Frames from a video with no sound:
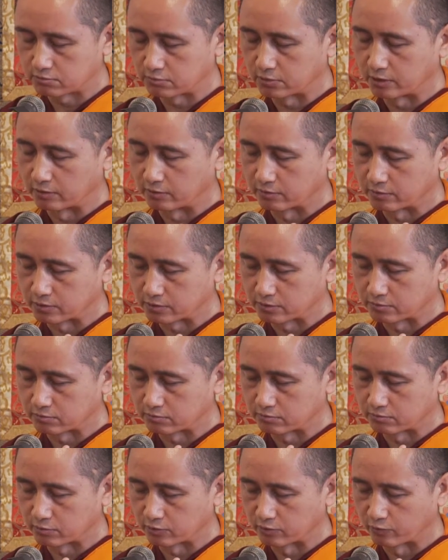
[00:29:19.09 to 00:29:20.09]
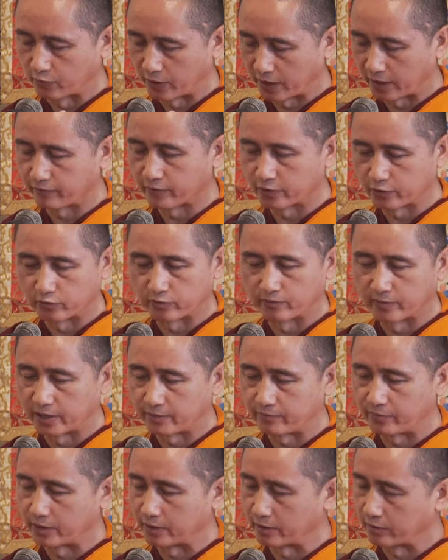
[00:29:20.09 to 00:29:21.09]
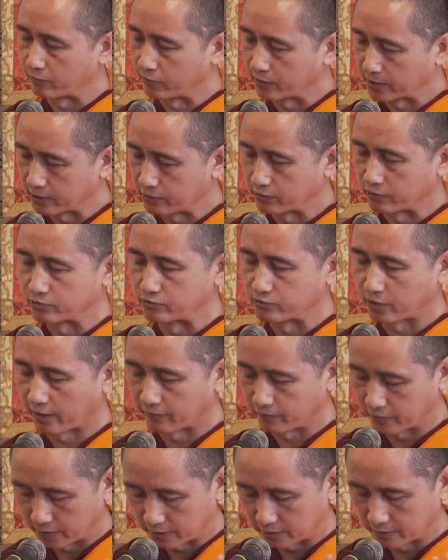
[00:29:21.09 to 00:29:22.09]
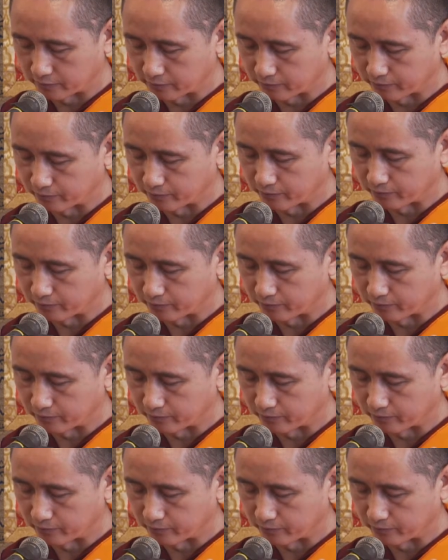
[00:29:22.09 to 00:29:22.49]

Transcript: you know, wherever you may be, whether you're driving,